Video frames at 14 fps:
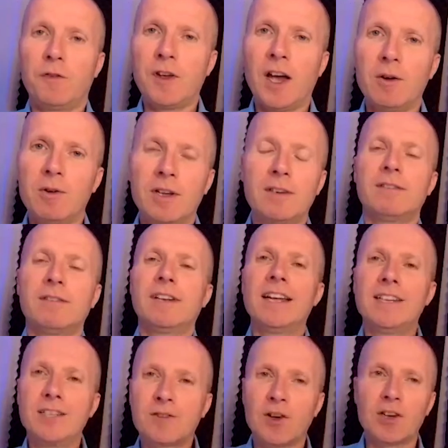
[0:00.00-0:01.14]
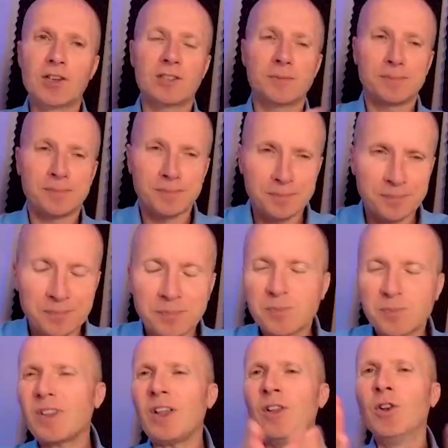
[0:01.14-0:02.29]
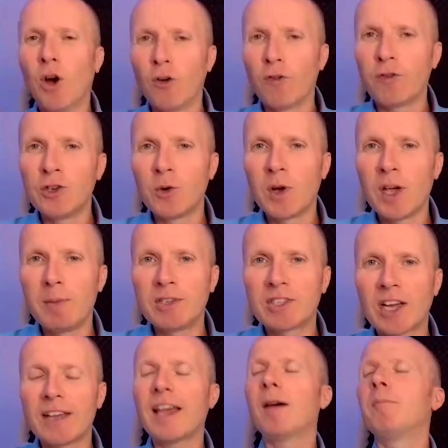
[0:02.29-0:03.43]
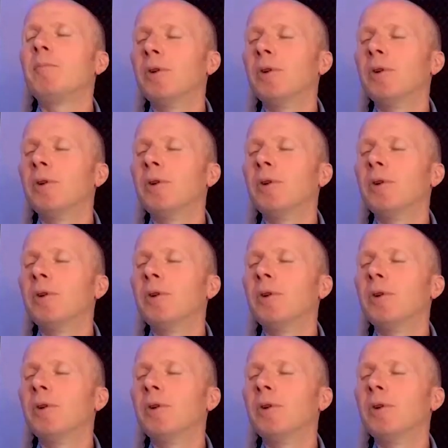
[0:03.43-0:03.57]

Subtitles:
Fiona, ladies first. Not often you'll hear me say that,